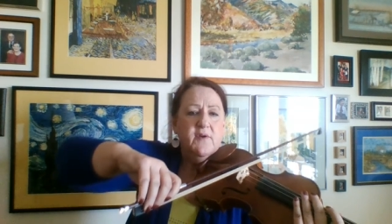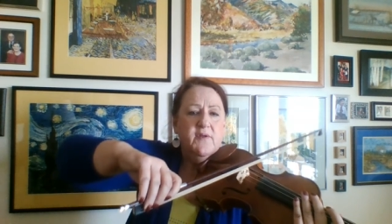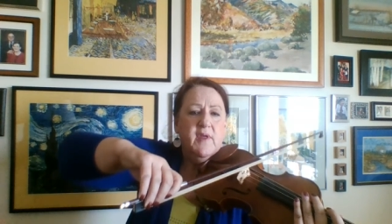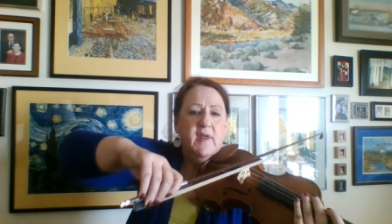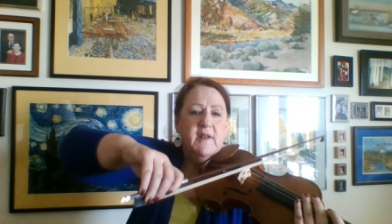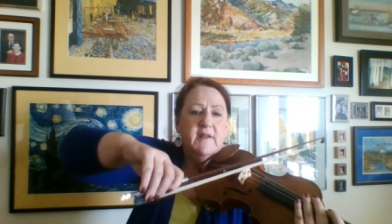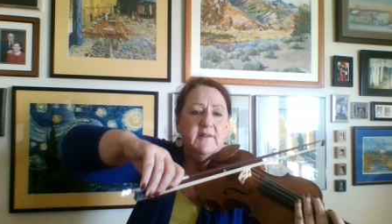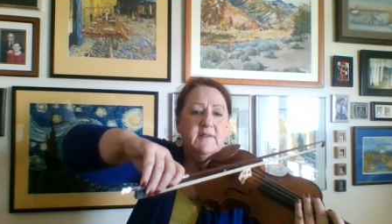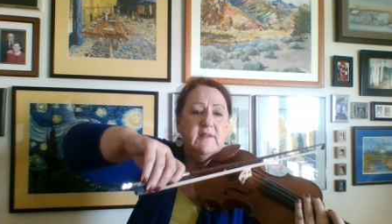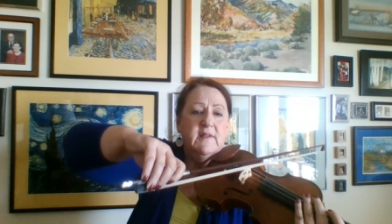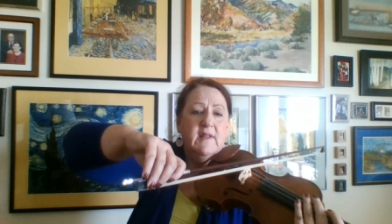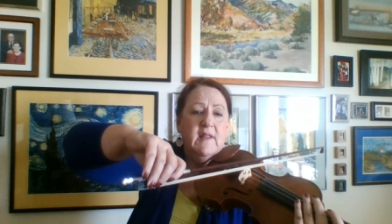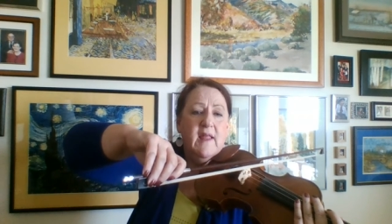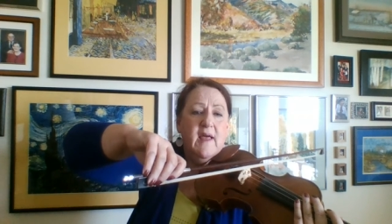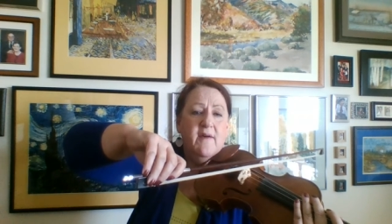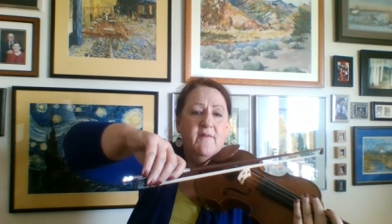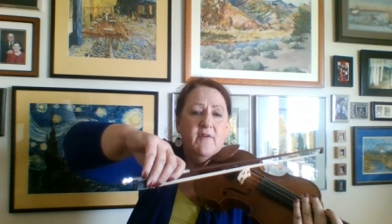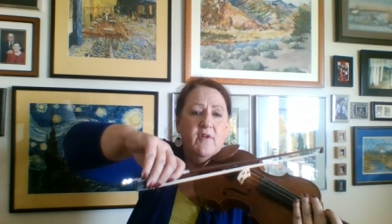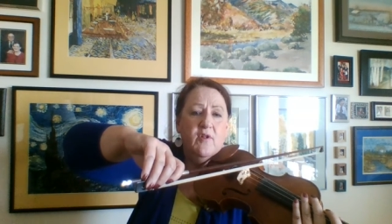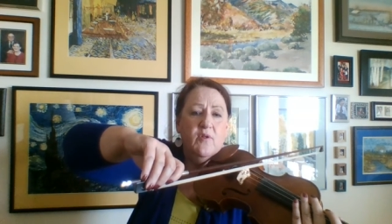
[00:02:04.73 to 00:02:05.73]
that it's
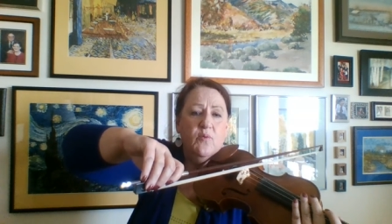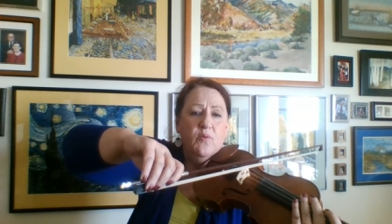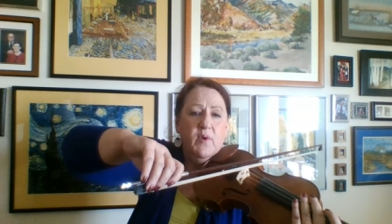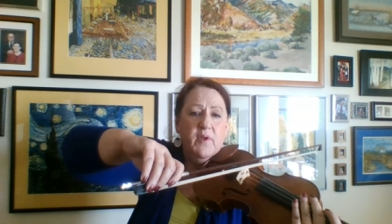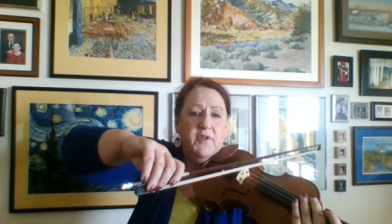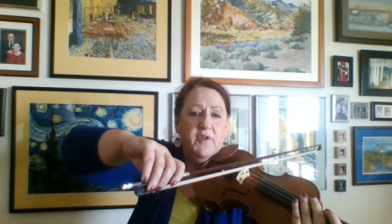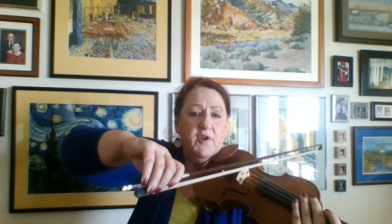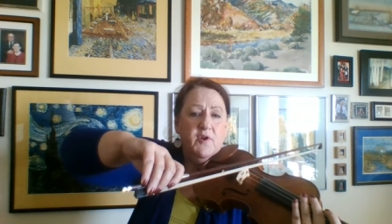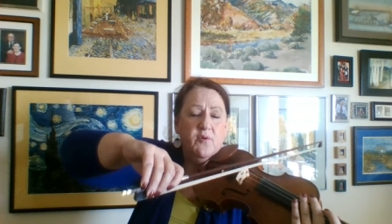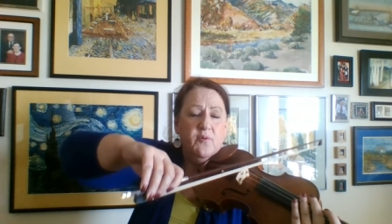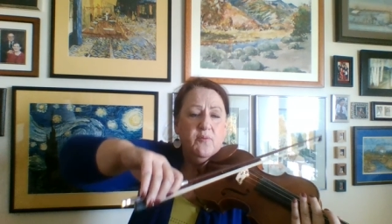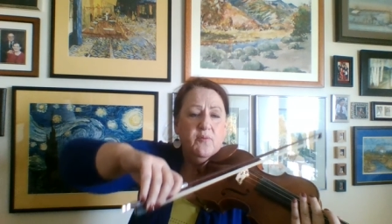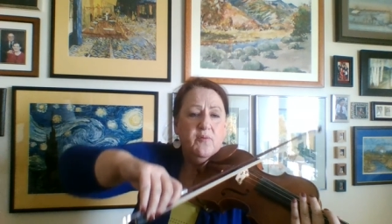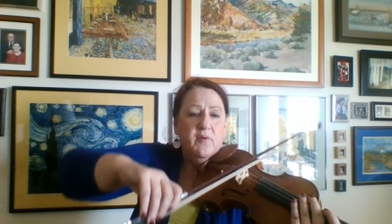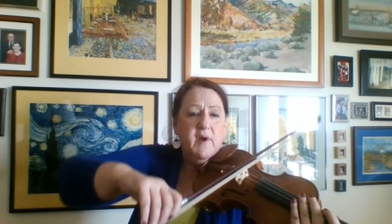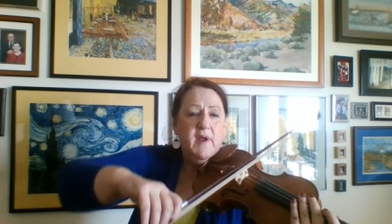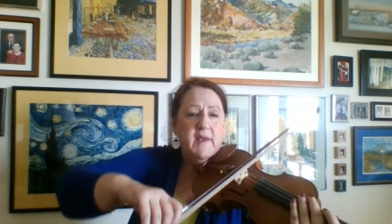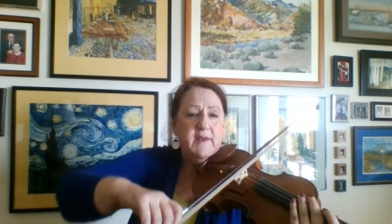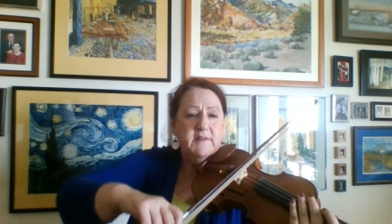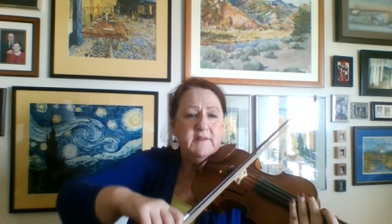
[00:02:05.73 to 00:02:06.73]
level with your
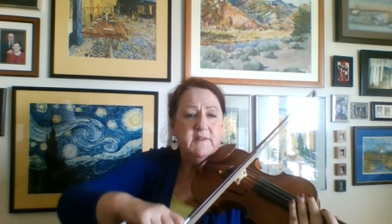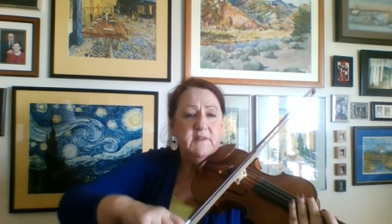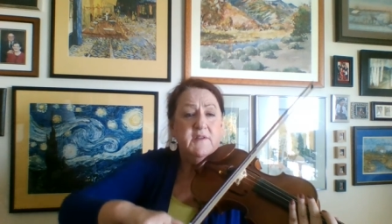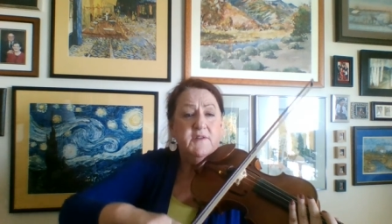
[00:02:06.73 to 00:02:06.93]
wrist